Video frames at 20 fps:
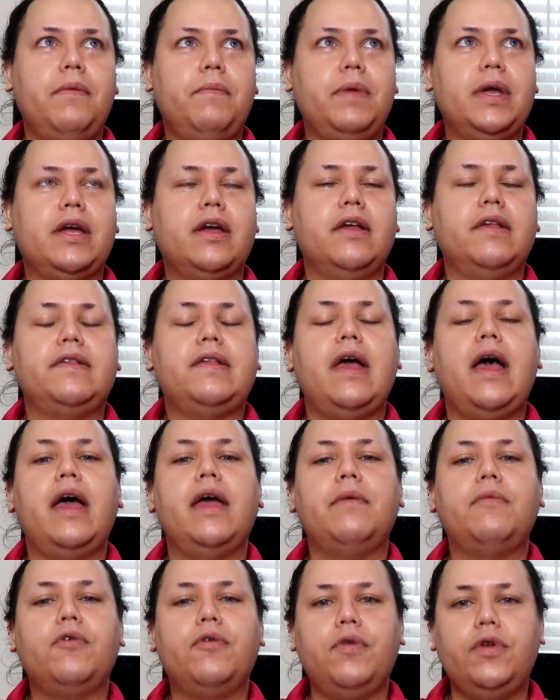because
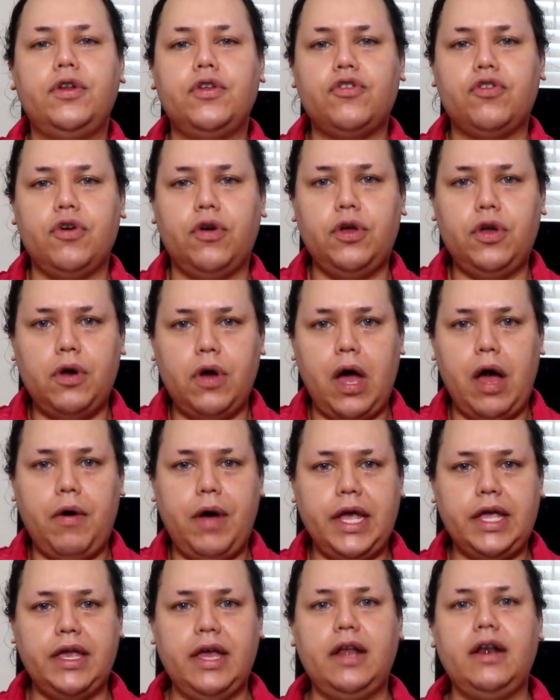I'm going to show you
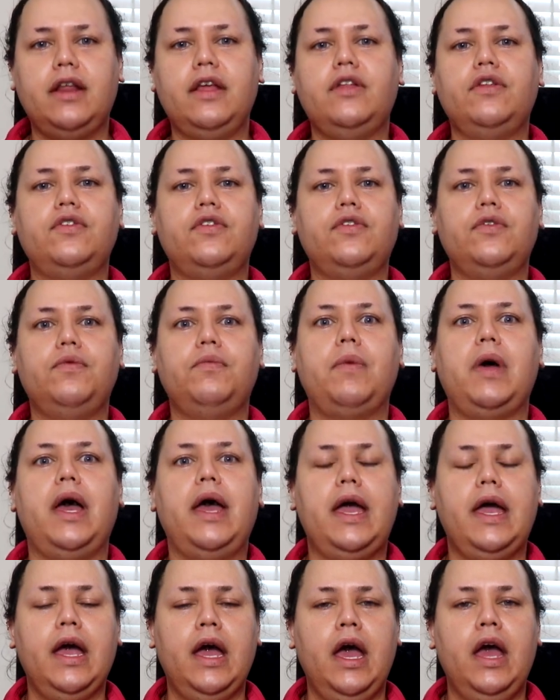how I get into
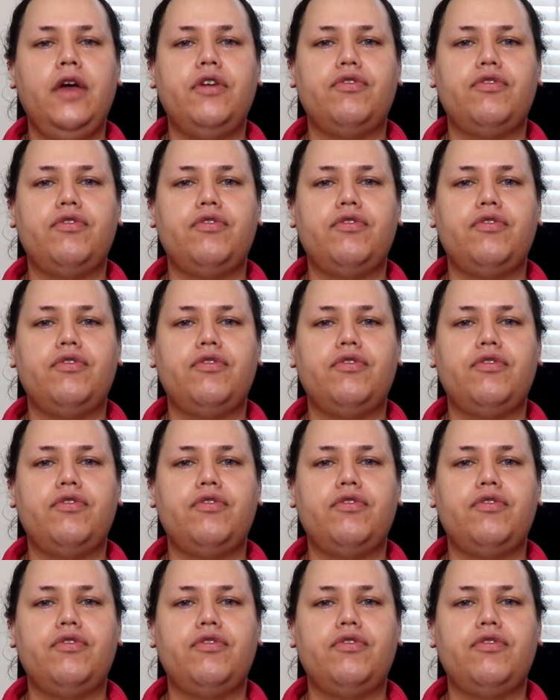my